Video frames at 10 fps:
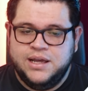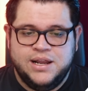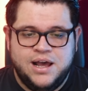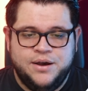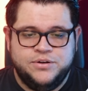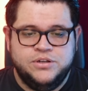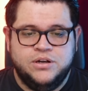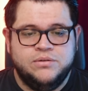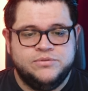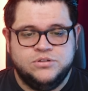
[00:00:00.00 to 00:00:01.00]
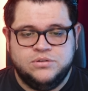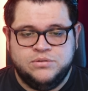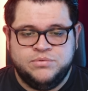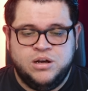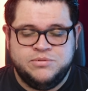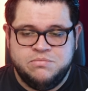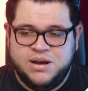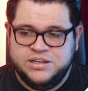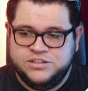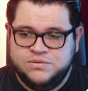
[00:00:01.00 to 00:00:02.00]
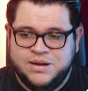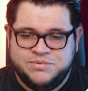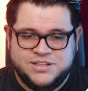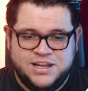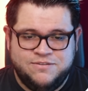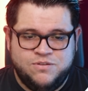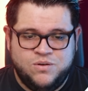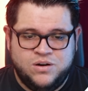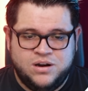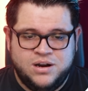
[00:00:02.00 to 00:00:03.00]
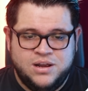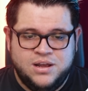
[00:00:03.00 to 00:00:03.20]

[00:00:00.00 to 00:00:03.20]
and how to optimize your website for